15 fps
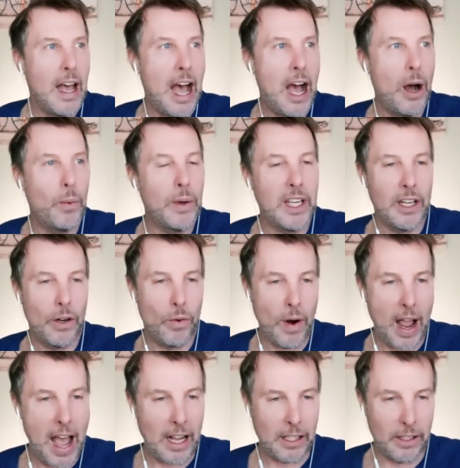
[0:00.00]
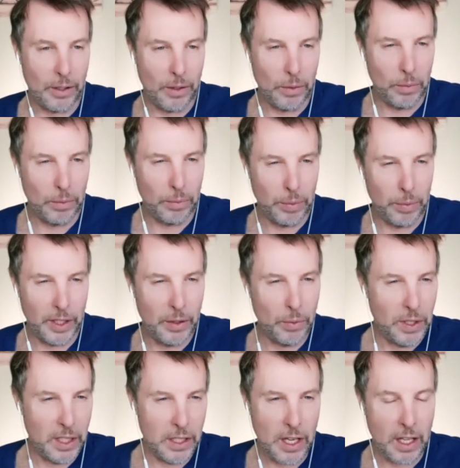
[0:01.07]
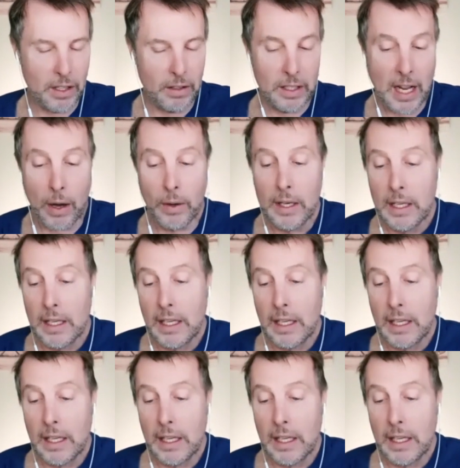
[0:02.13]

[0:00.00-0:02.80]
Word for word: how we interact with with each other now